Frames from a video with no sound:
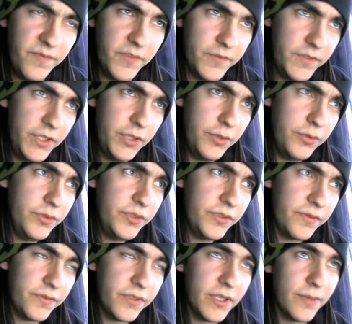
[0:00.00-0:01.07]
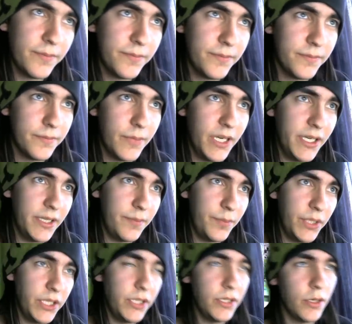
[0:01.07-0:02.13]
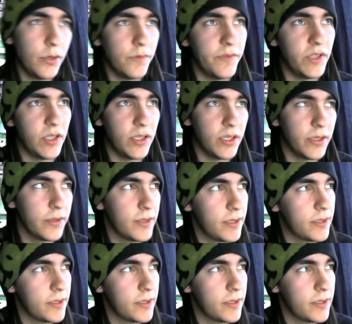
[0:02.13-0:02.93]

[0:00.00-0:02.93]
views from my POV.